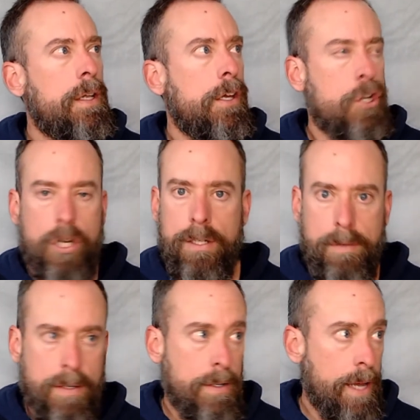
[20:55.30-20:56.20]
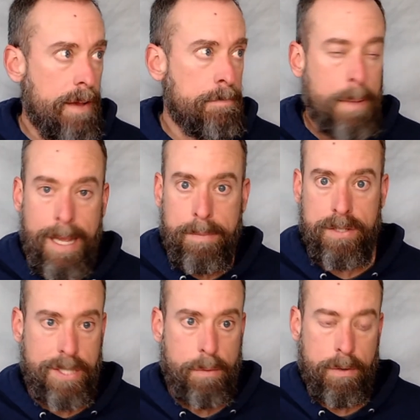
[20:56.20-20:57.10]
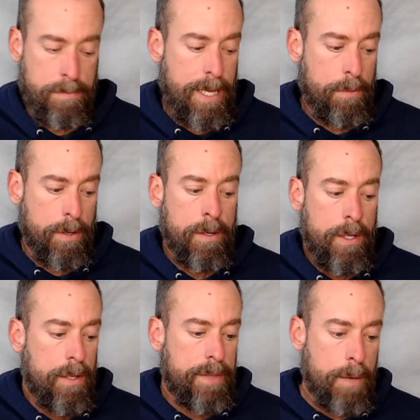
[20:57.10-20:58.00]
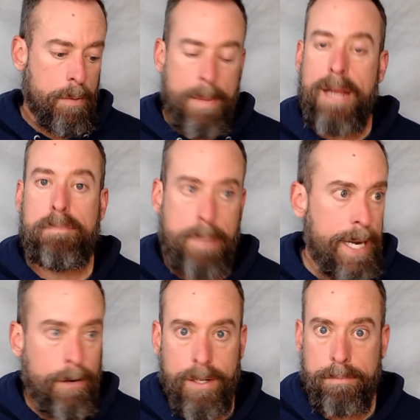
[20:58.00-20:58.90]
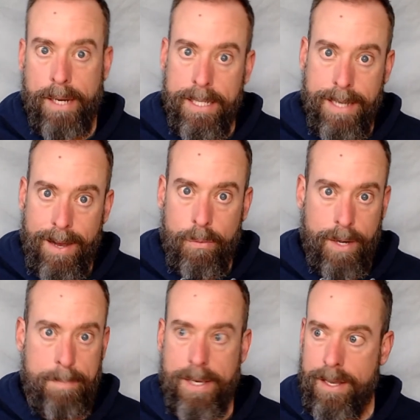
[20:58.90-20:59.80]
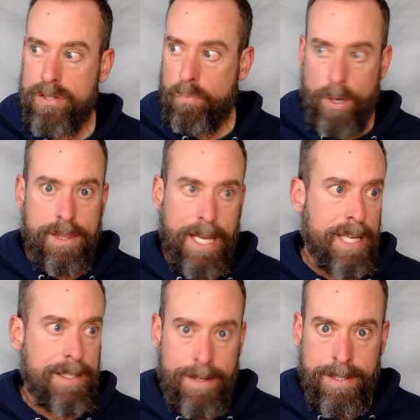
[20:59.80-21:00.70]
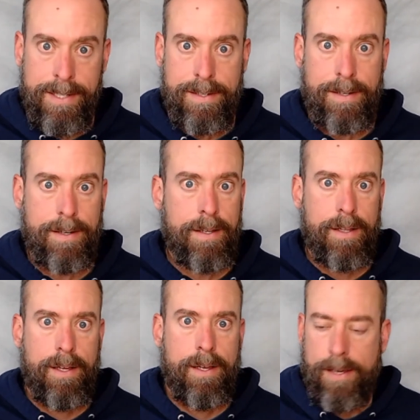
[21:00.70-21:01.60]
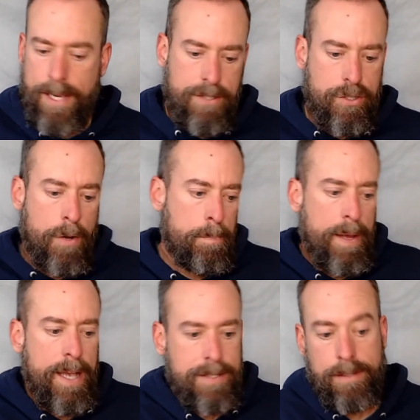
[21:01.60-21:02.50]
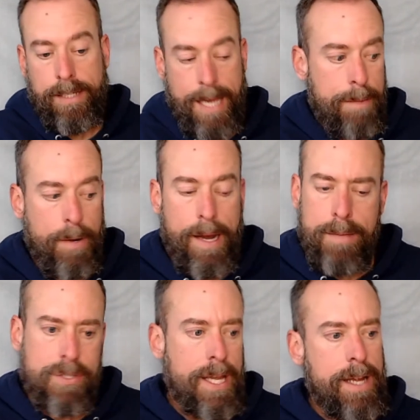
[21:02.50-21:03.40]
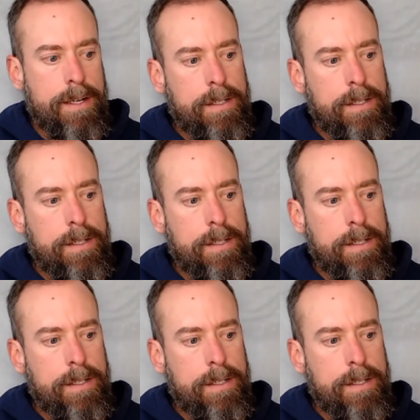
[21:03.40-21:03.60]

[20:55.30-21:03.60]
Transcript: couldn't have babies. They were they were they were made barren by Yahweh because of what they had done. And so basically, Abraham's saying,